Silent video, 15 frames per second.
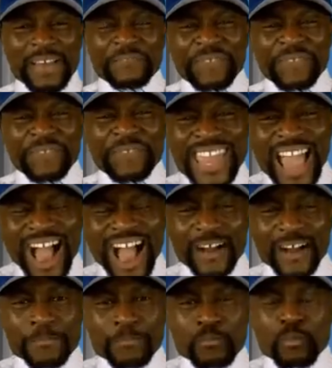Make the
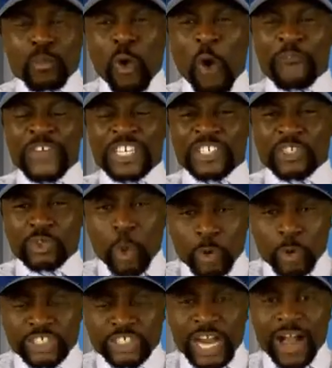fire of
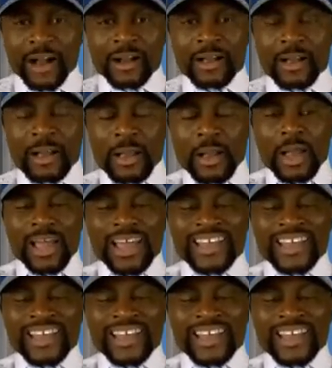a soldier,